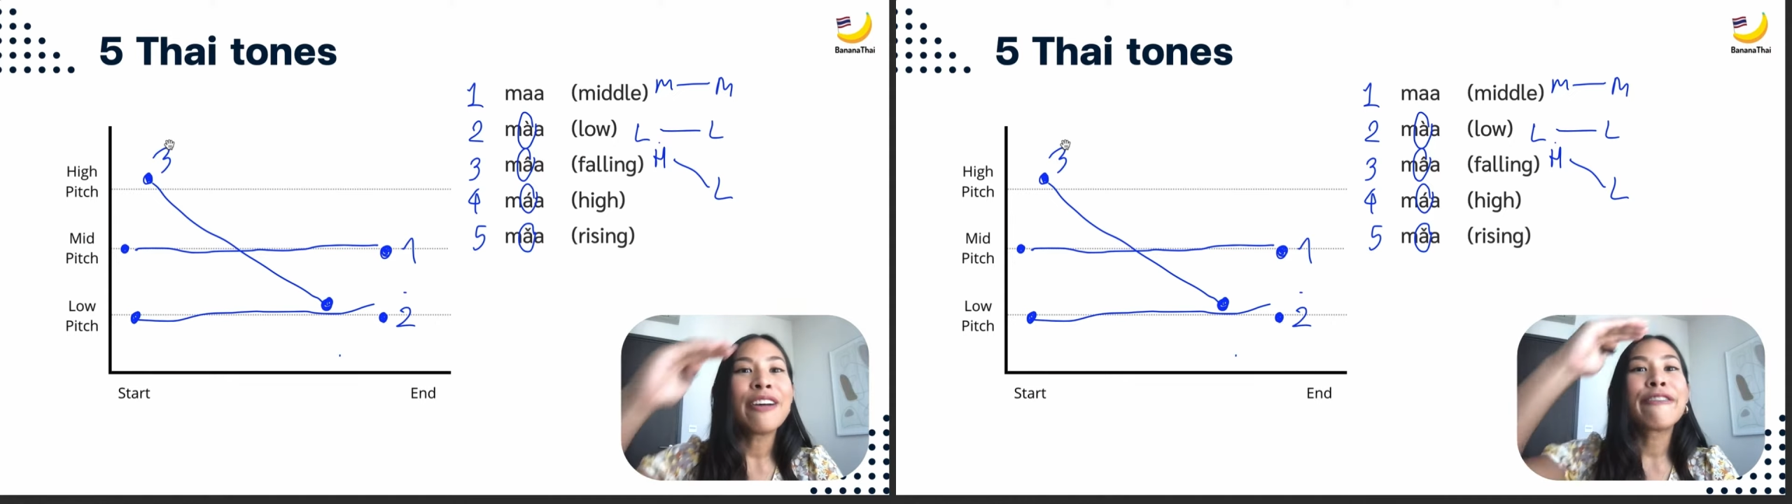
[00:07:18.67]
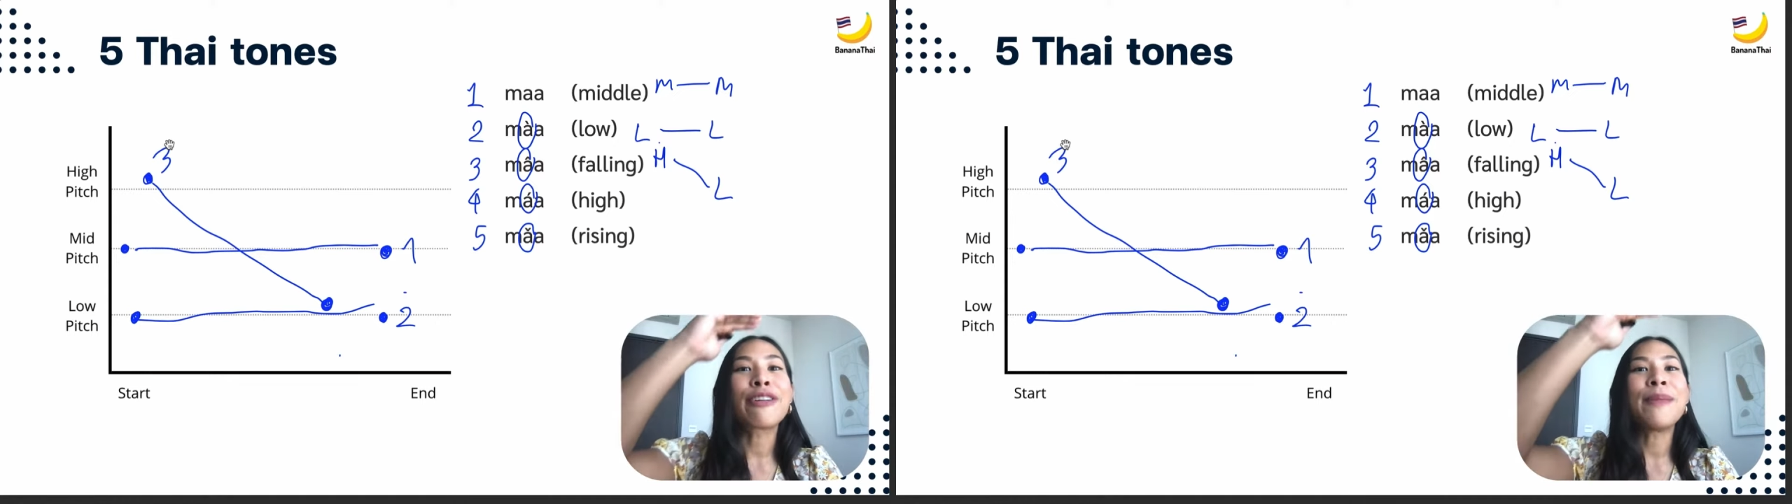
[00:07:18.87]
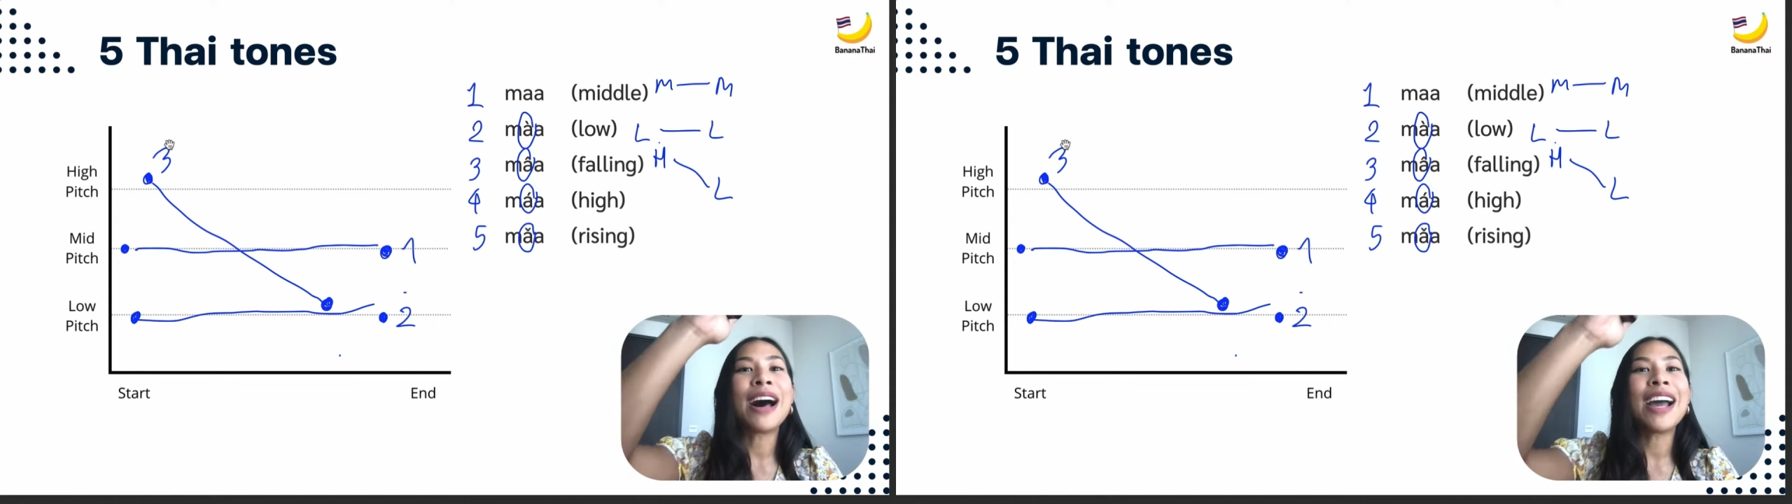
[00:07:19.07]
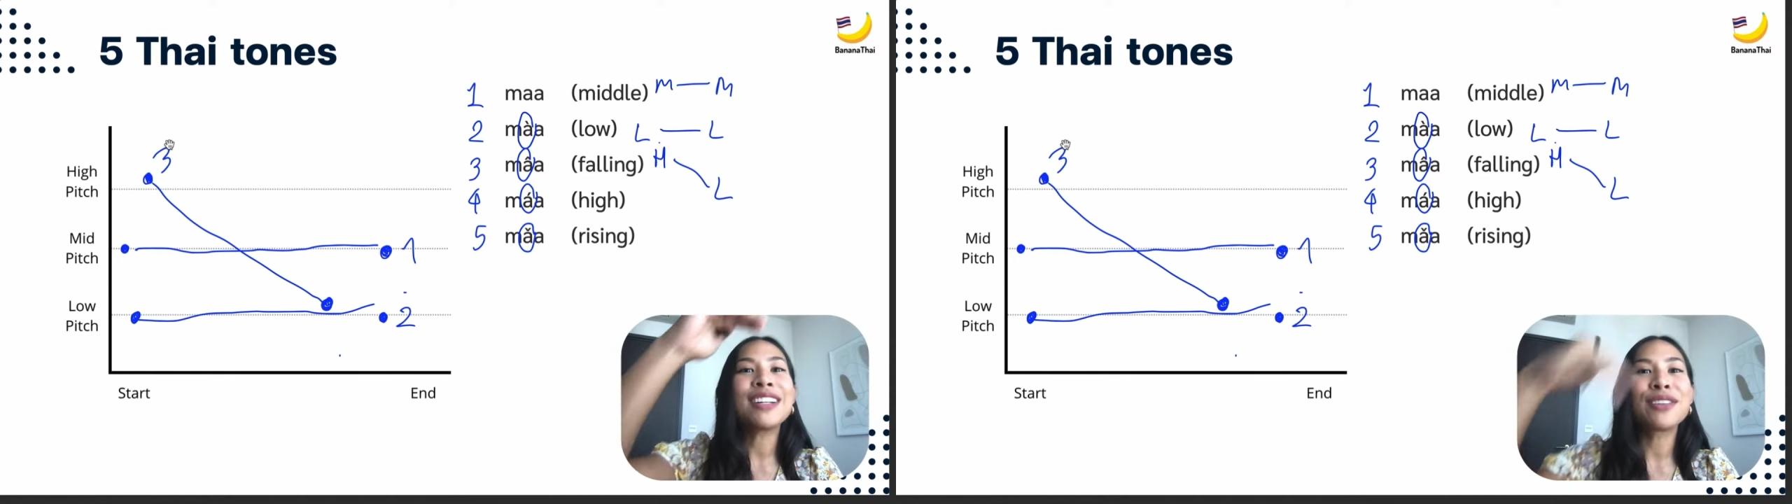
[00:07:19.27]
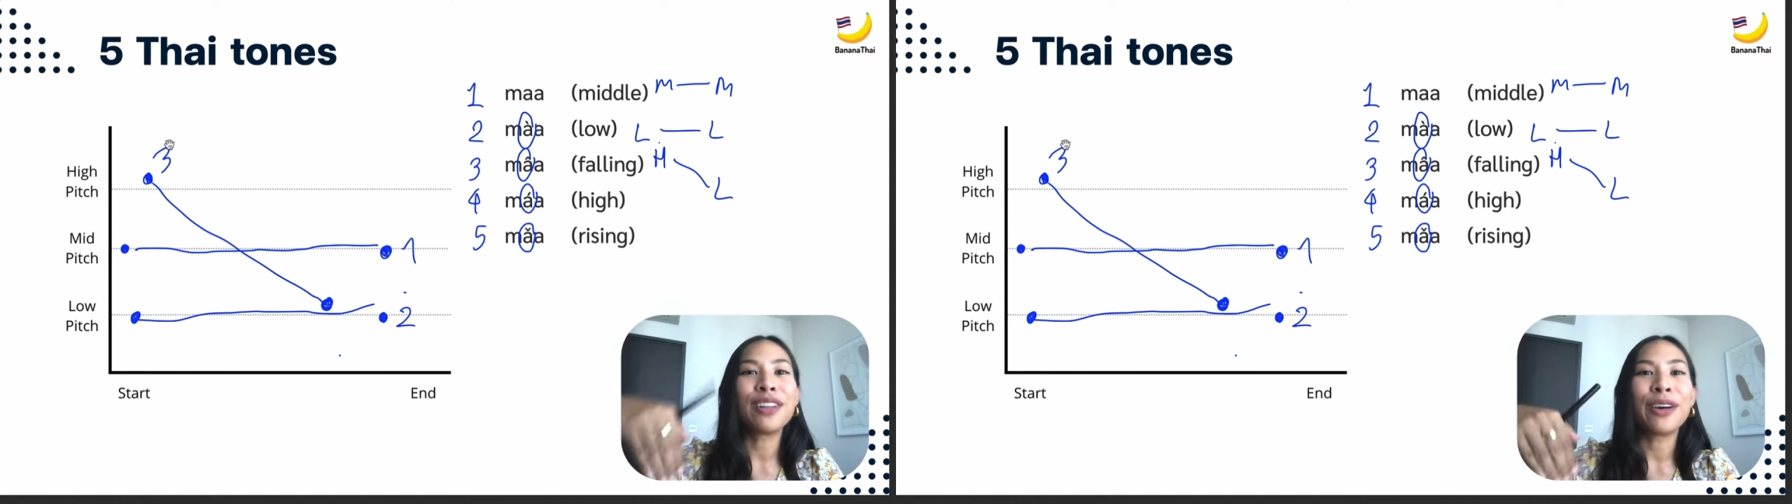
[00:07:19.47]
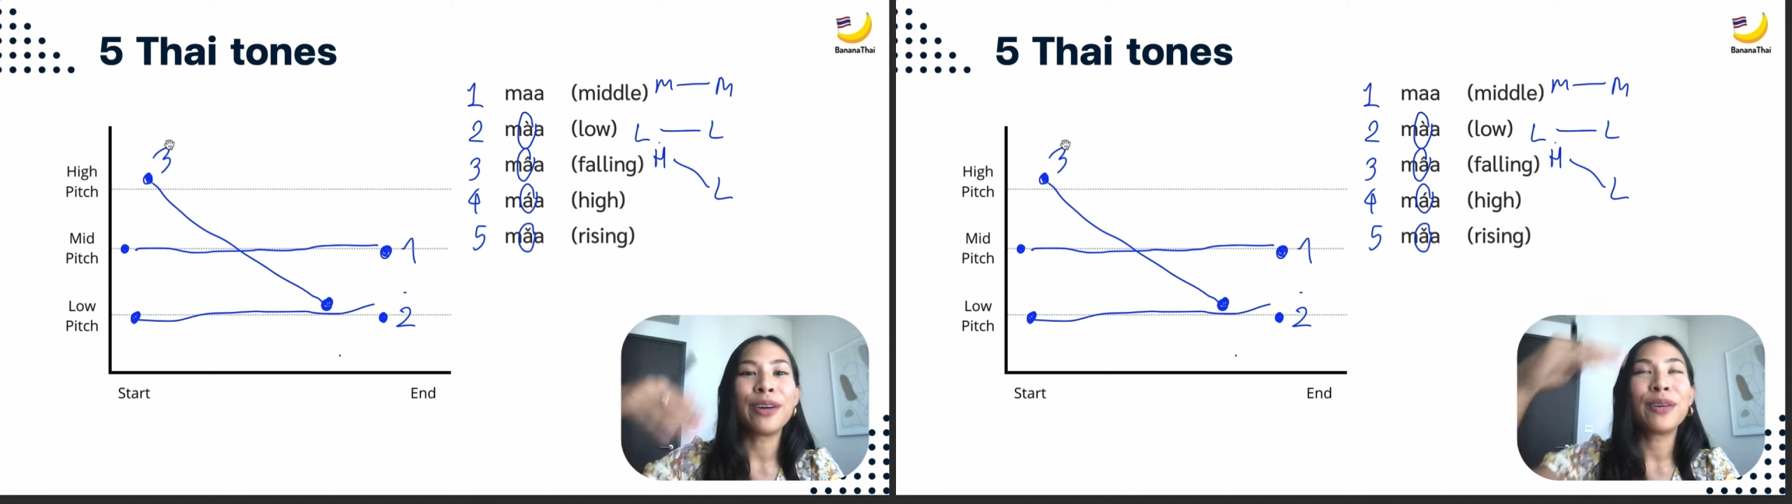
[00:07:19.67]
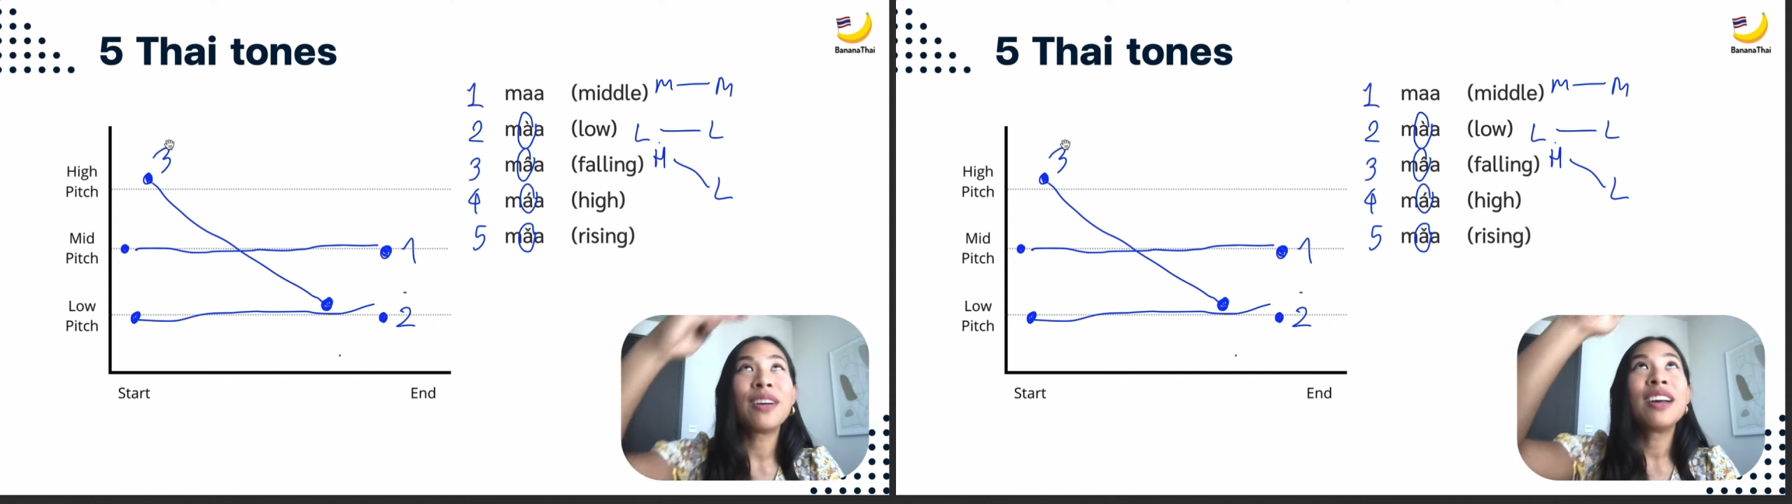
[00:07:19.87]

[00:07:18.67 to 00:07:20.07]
from high to low.